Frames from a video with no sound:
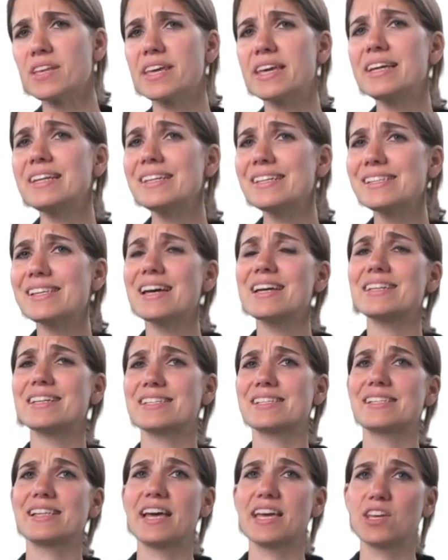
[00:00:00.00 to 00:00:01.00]
InDesign
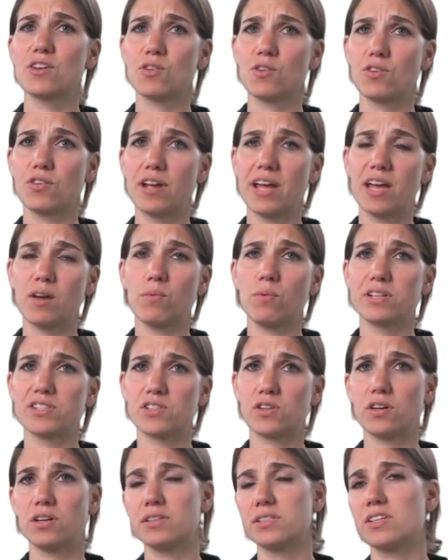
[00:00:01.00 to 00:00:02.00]
doesn't let you create
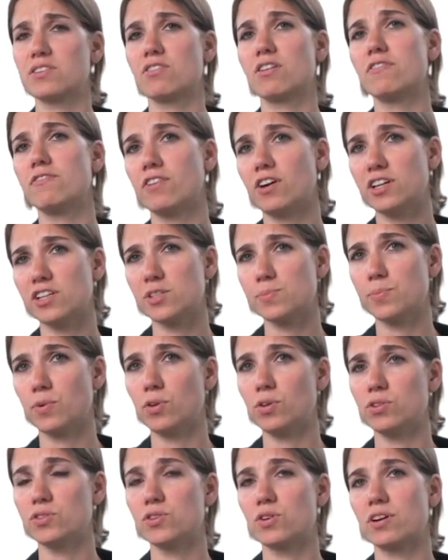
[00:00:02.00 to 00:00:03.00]
what's called either a false
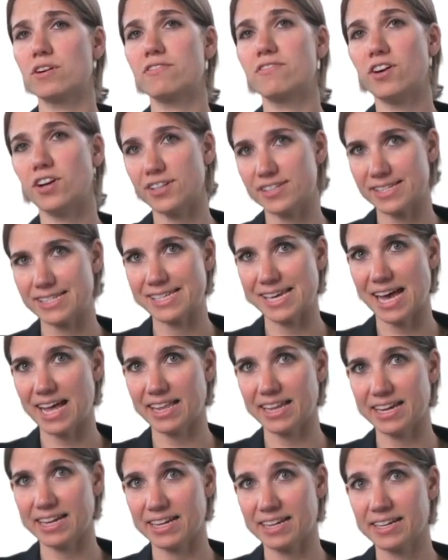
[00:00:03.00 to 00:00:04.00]
bold or a false
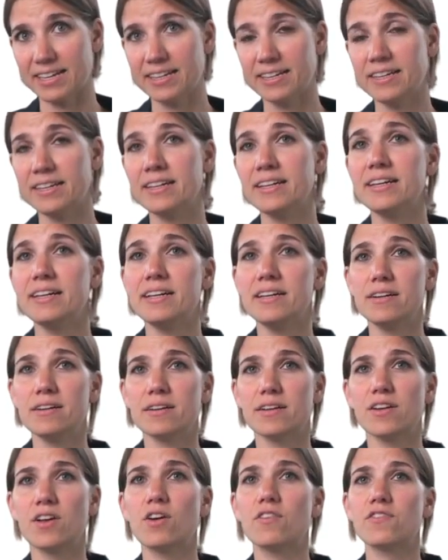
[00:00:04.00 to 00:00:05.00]
italic.
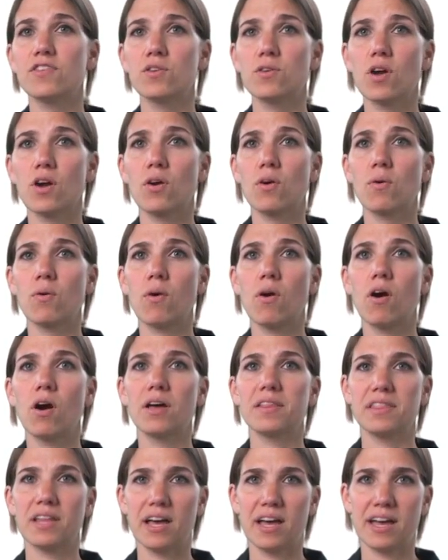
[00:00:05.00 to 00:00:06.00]
You know, if you go
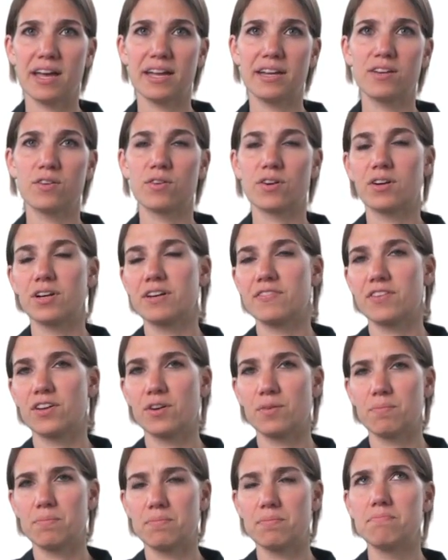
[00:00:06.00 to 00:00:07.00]
online or if
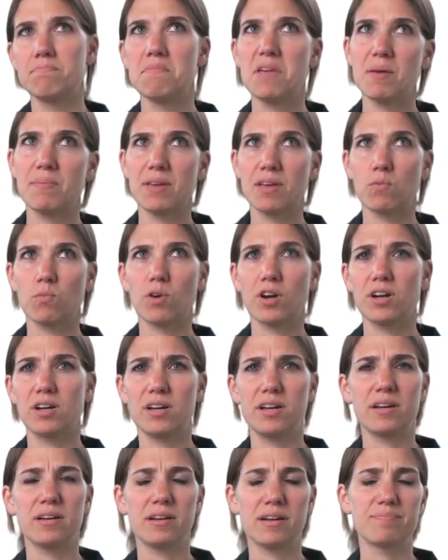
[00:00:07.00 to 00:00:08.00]
you're maybe in
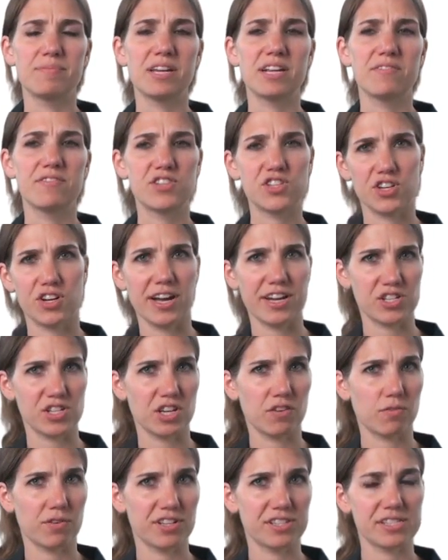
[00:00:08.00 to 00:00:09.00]
Word, I'm not even sure
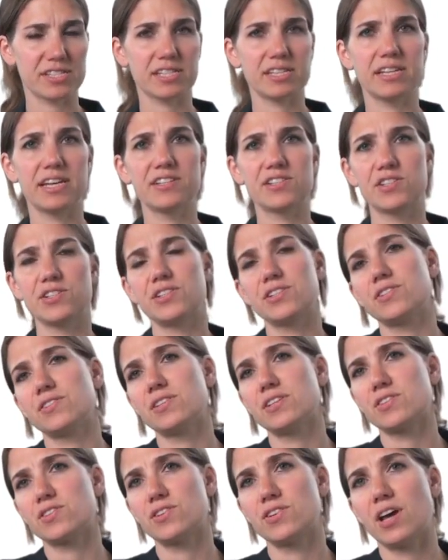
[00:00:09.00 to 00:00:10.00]
actually if Word still allows you to do
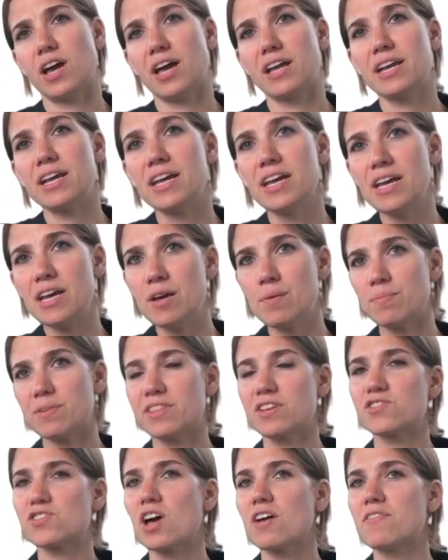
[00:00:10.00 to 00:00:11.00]
this or not,
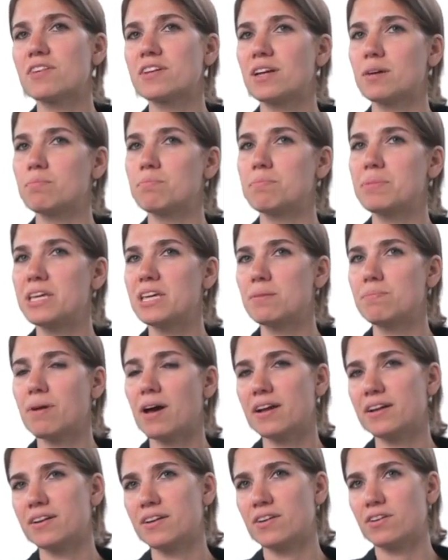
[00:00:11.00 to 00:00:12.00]
but there's often a B
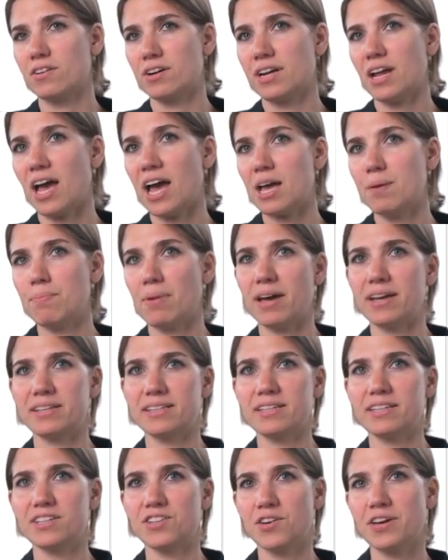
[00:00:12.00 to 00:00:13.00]
button or an I
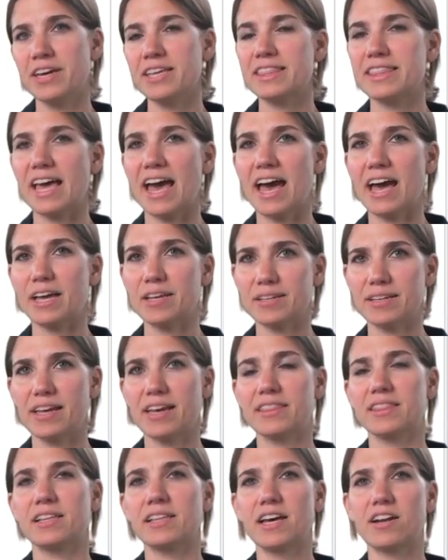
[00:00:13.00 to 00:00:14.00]
button and you hit that
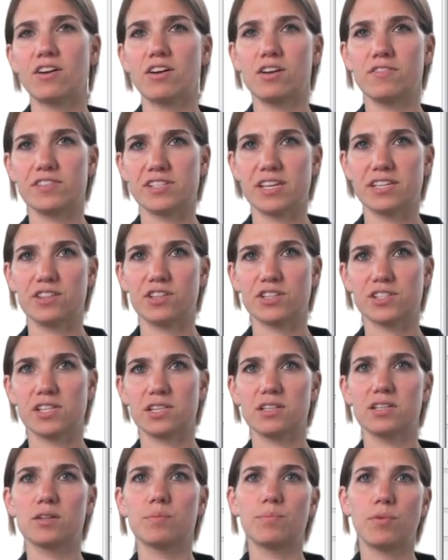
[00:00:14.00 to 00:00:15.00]
and the letter all of a sudden looks a
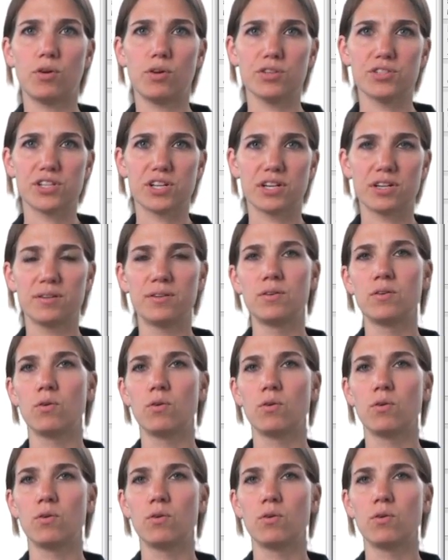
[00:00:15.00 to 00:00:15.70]
little bolder,